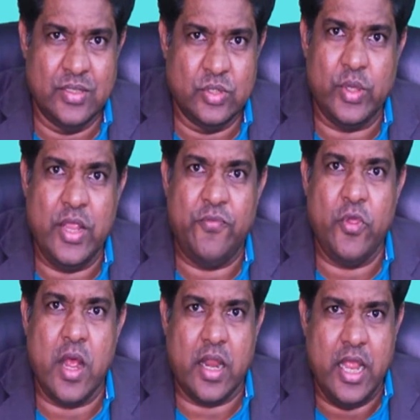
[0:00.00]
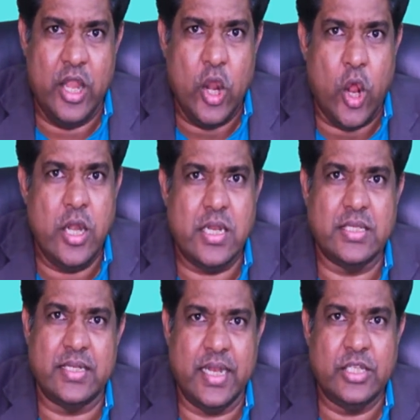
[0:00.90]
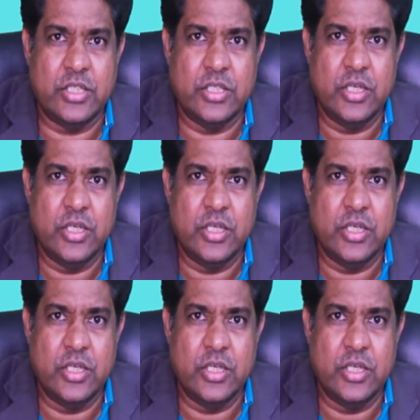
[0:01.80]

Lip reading: So if you are a non-resident